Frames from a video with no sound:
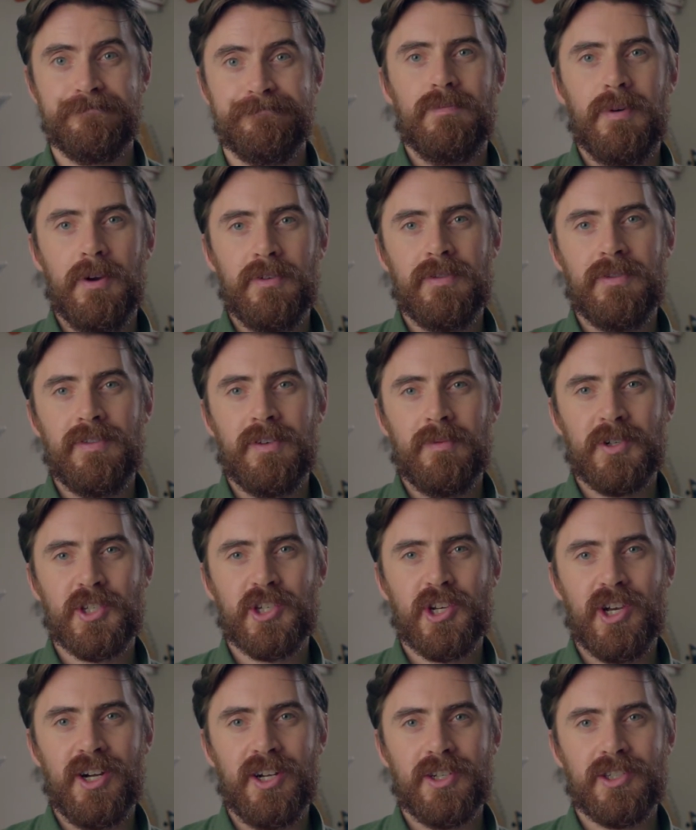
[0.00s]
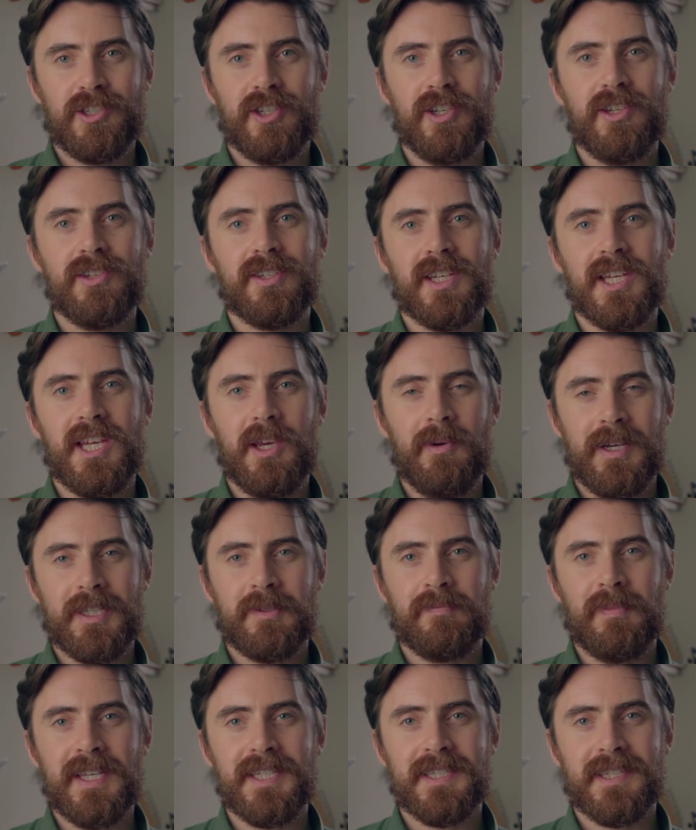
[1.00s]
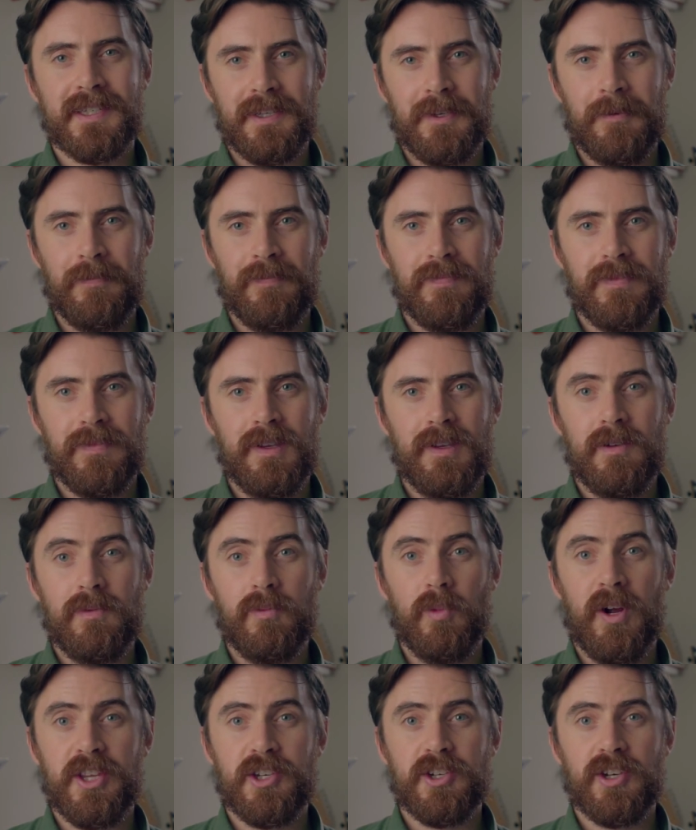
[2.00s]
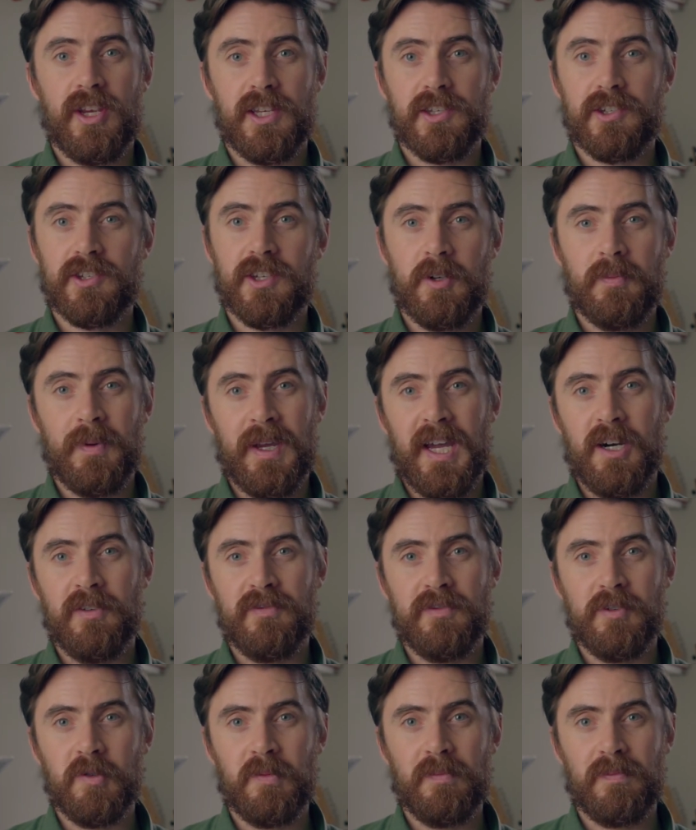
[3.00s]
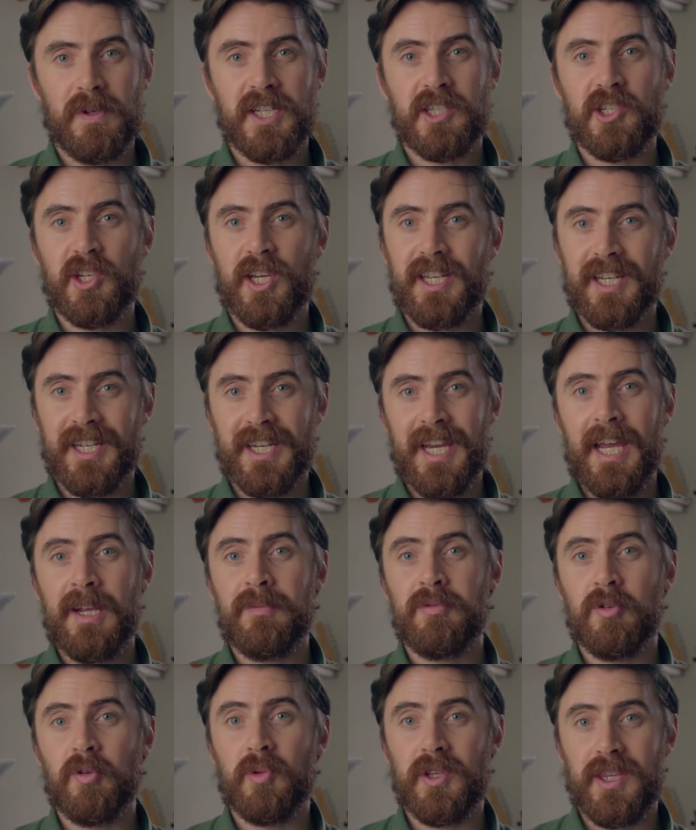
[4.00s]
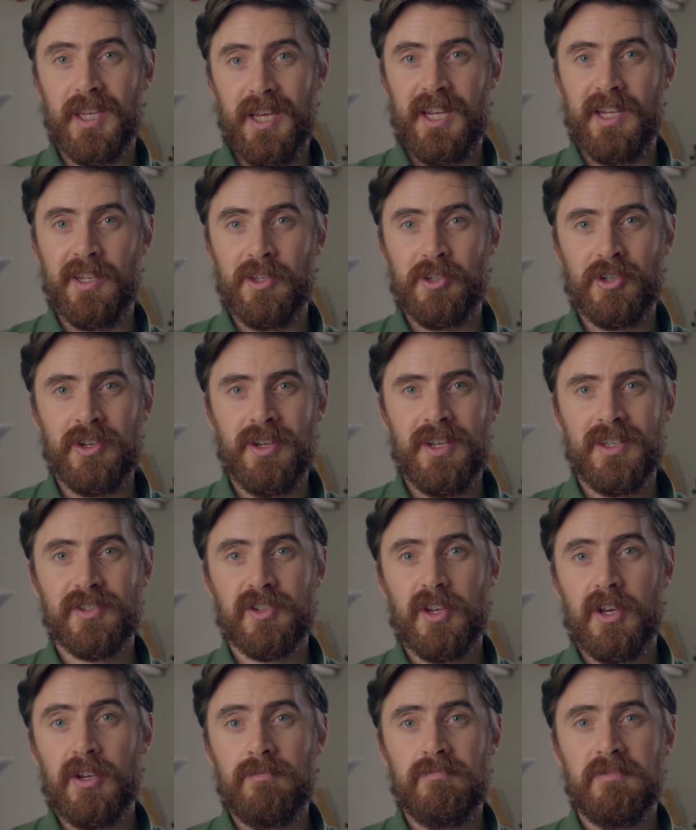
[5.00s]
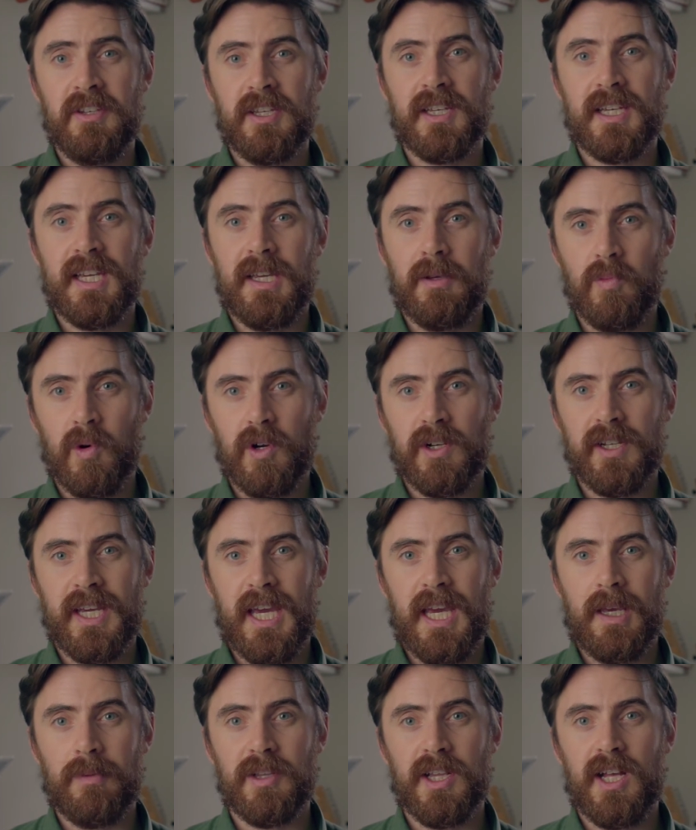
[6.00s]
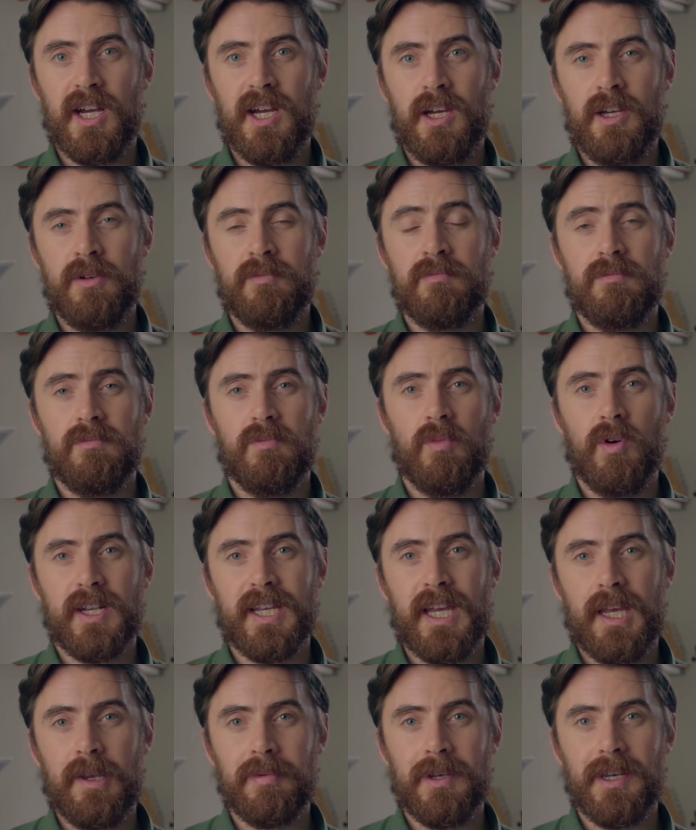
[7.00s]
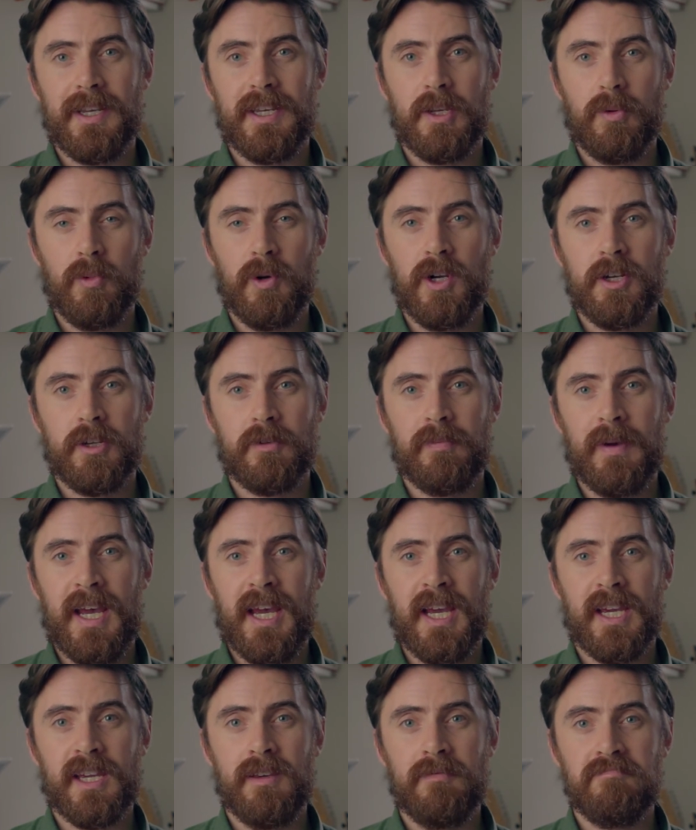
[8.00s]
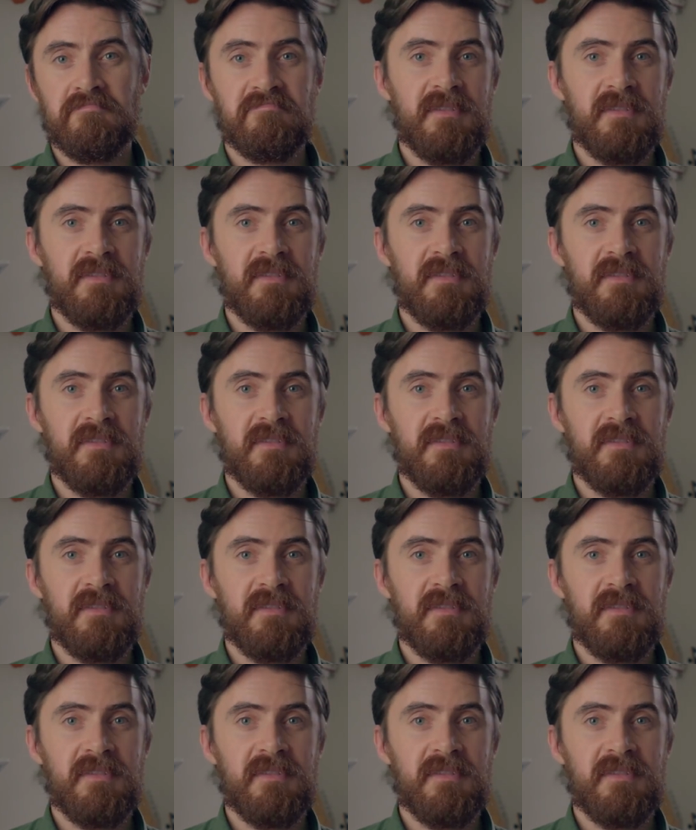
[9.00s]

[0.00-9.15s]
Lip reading: Both of them are charged using USB-C, which is super helpful because you get a cable with each. So you can keep one cable at home, one cable in your work bag.